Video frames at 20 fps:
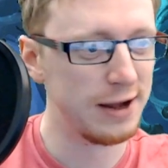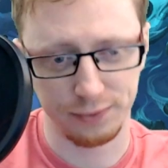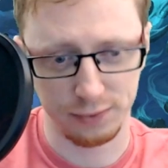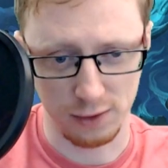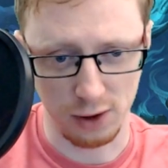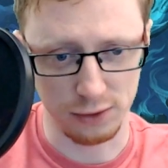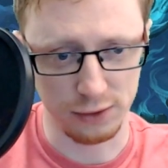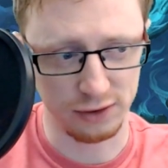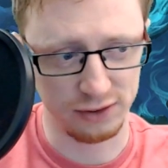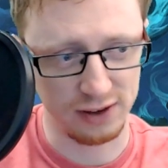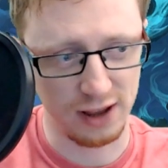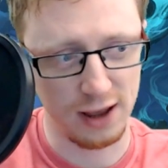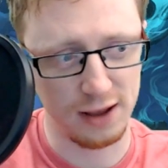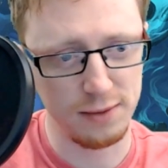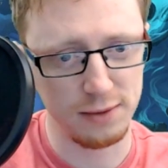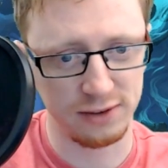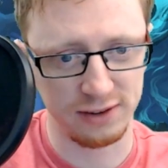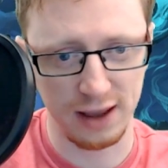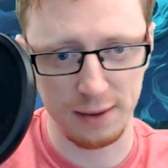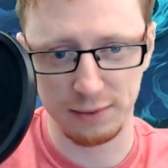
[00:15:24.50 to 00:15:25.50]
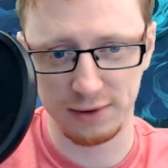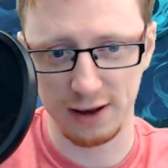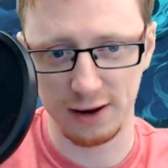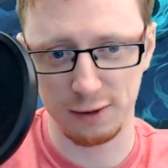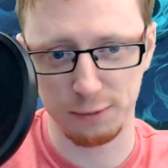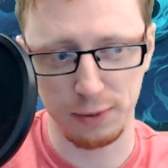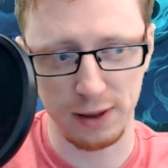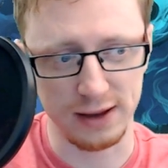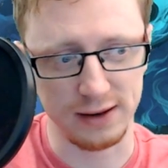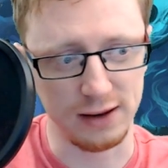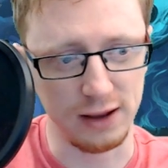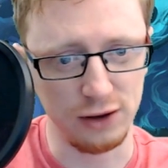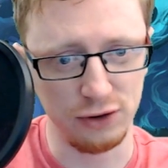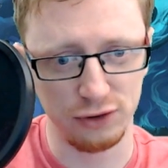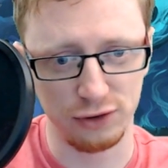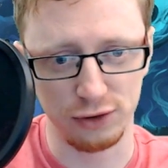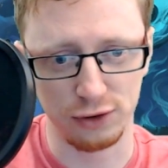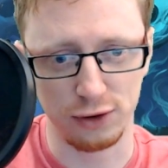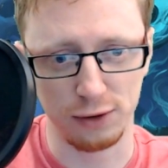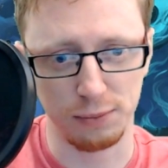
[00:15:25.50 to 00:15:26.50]
On the same turn as playing
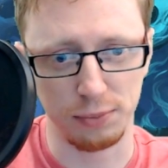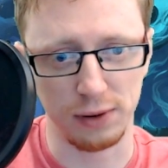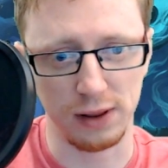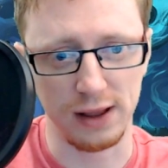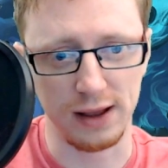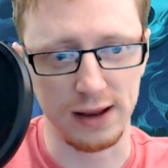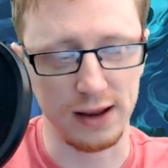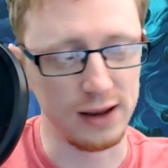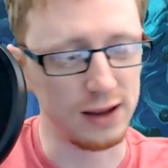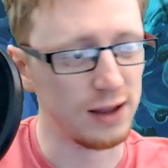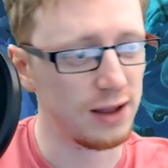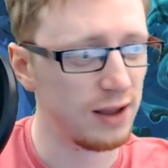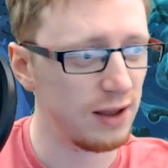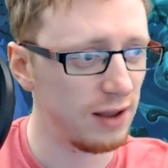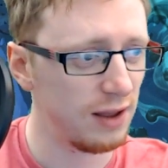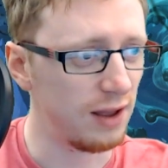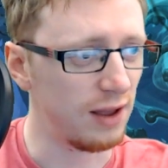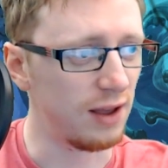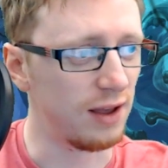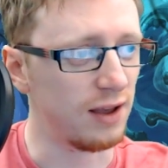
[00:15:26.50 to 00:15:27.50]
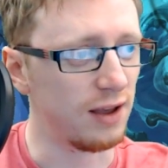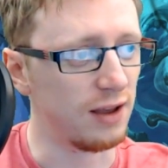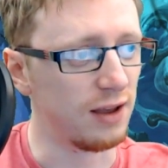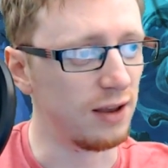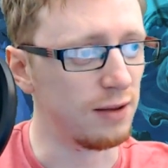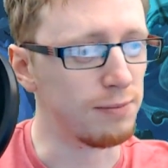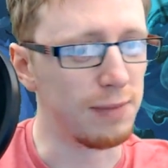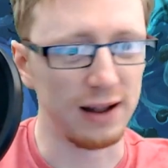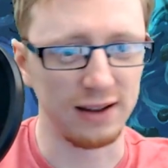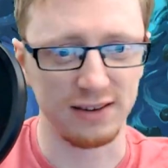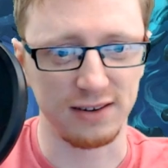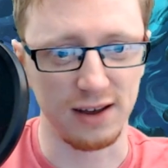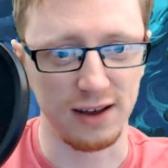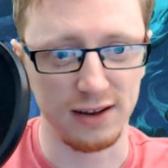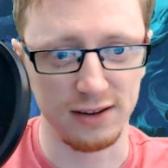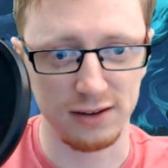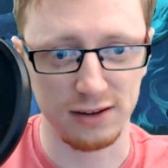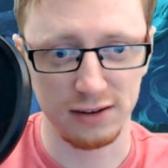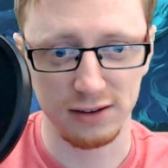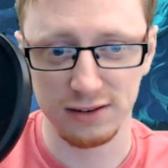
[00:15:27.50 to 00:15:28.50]
this, you could play a Mad
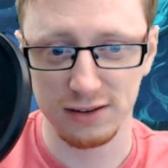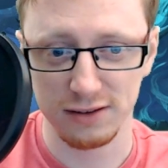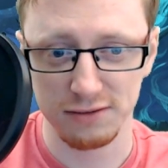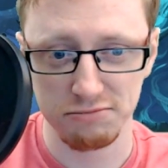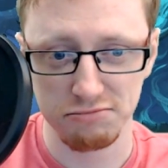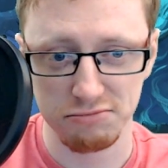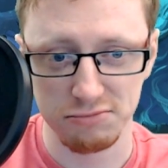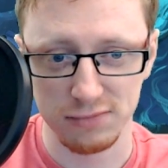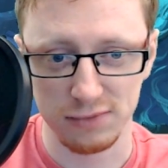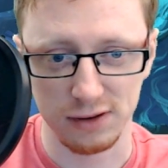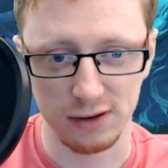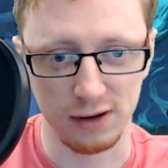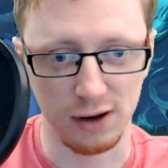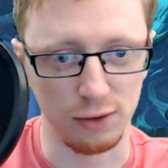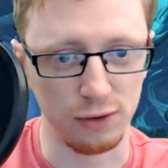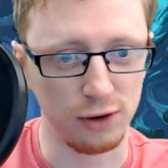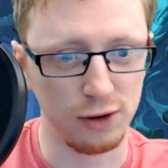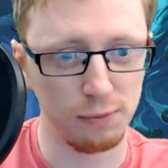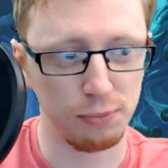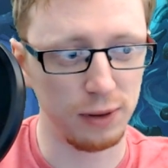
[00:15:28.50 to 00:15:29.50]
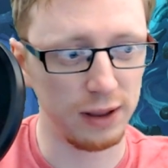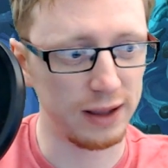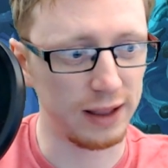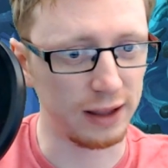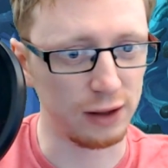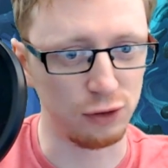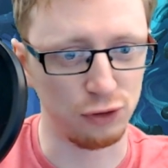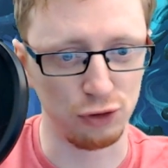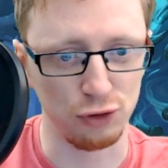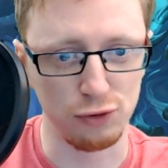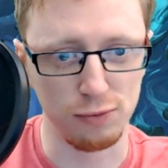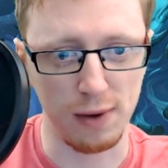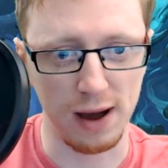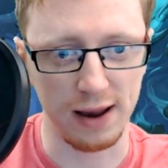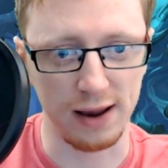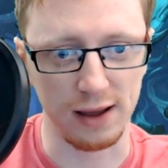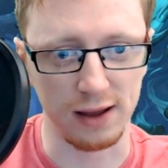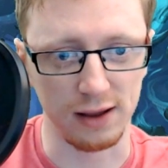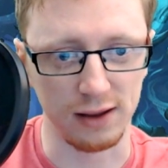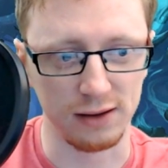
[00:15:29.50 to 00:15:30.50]
Scientist. You know, you could play like a
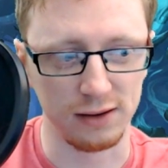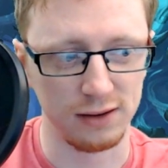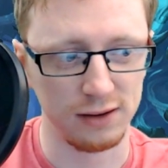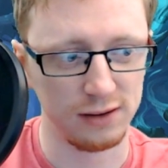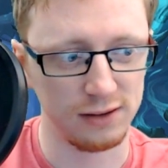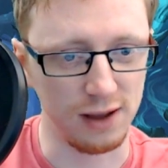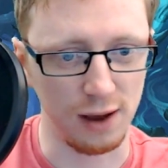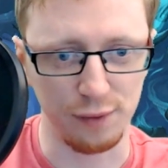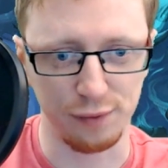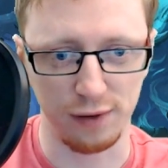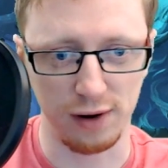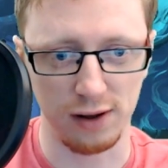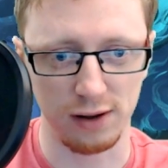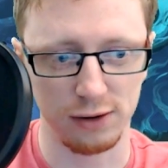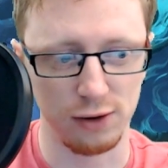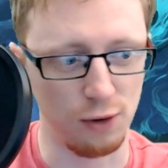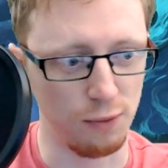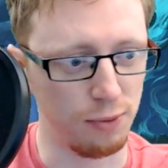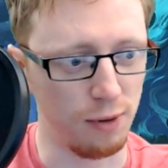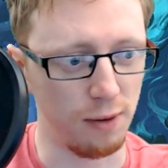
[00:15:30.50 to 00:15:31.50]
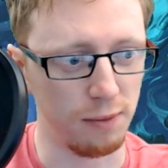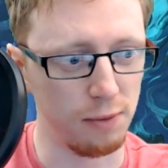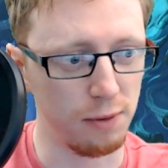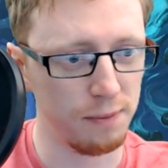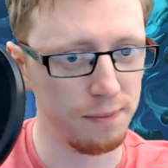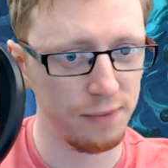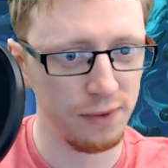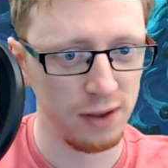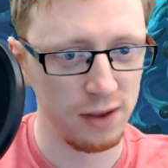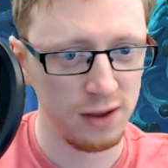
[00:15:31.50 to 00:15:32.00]
2-mana Death Rattle, no problem.